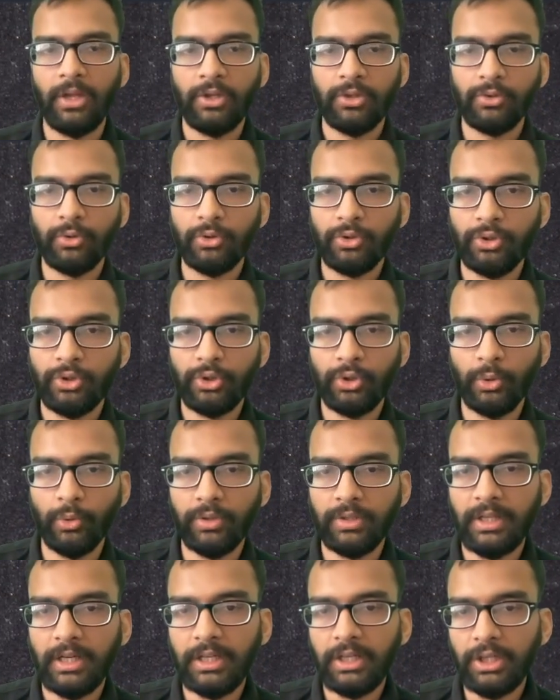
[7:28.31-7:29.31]
So
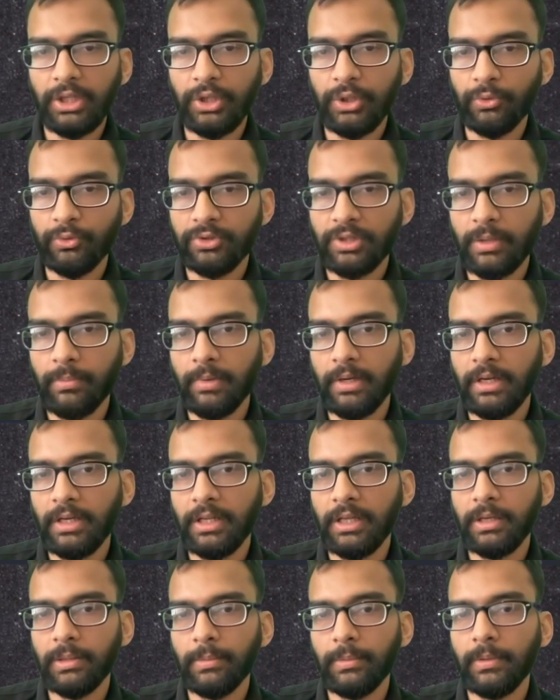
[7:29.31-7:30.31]
should that user
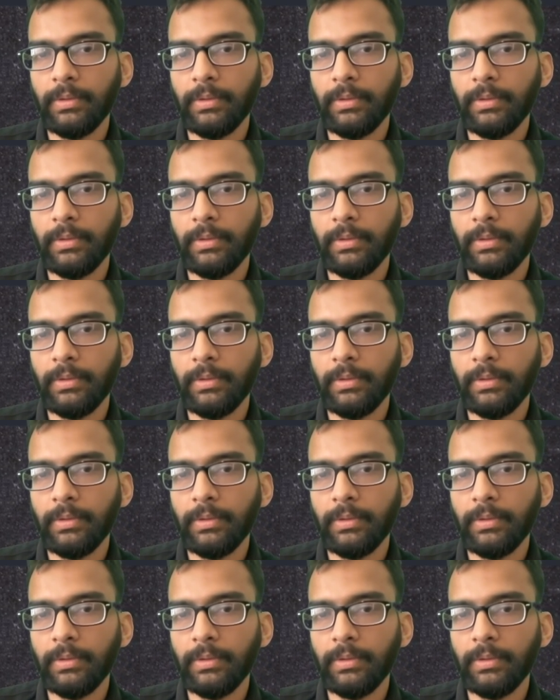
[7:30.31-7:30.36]
builder